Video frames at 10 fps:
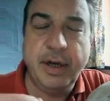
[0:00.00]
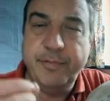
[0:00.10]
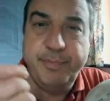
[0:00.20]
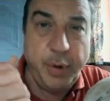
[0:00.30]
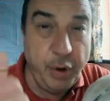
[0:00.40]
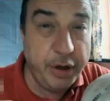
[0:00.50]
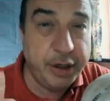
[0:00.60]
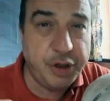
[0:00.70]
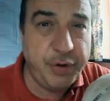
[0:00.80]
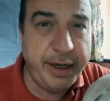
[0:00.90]
of
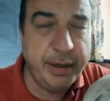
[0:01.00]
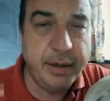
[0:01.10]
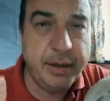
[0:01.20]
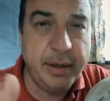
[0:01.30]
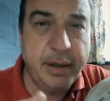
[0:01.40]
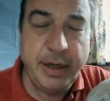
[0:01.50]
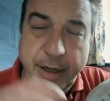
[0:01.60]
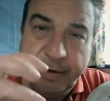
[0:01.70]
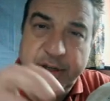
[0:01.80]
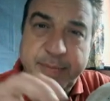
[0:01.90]
purgatory,
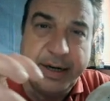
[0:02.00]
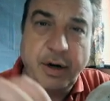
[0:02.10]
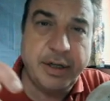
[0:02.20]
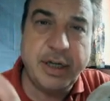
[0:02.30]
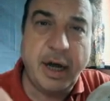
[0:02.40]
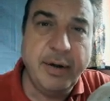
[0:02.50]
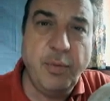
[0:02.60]
you have to spend a lot of time